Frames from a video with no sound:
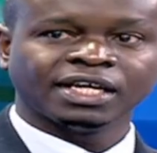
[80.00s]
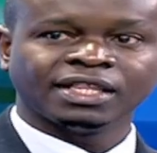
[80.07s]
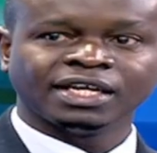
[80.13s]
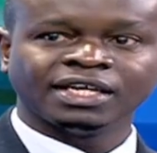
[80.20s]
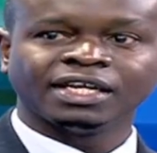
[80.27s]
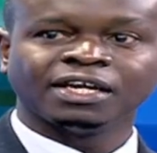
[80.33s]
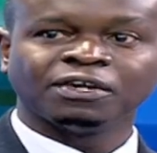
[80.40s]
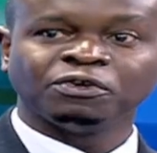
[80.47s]
then
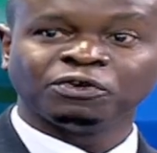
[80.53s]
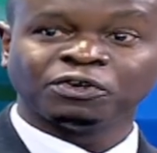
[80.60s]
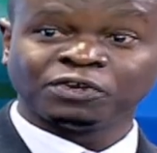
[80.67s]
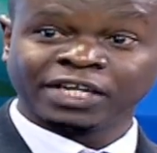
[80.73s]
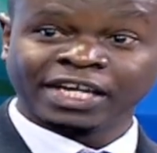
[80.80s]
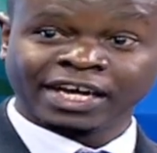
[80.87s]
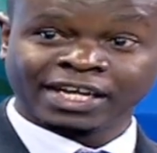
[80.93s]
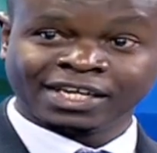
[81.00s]
now you're on
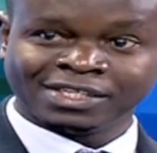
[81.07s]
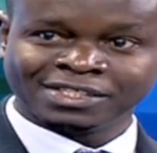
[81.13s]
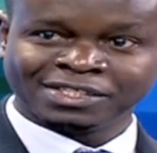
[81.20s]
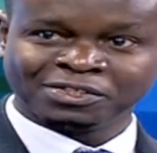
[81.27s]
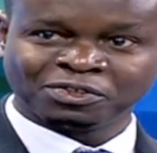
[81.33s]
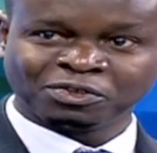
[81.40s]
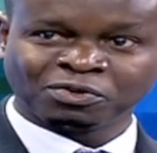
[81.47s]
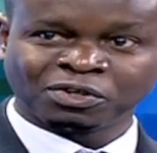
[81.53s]
dialysis
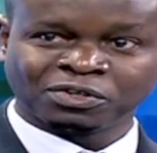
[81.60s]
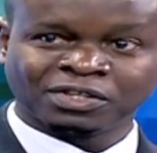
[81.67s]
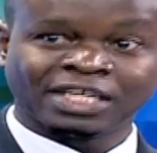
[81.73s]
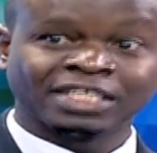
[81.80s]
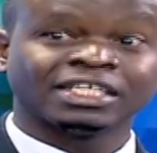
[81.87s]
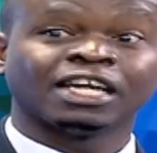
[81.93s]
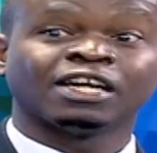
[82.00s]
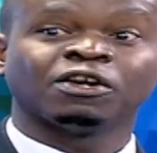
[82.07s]
throughout. Yeah. That's a
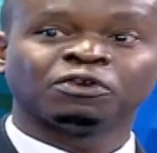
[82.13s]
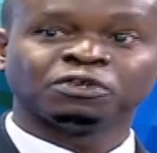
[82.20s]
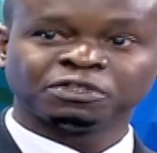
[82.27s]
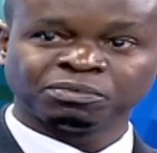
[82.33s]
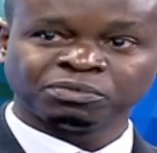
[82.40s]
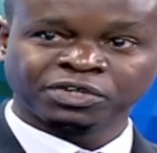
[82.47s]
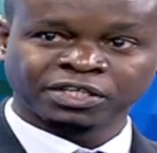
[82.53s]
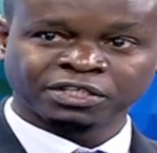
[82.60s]
lot more
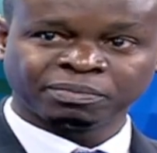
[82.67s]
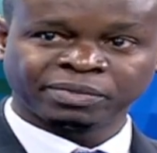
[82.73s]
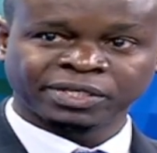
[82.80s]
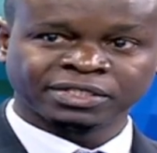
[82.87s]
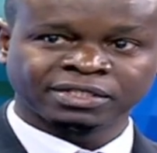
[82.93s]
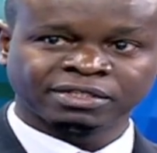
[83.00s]
expensive.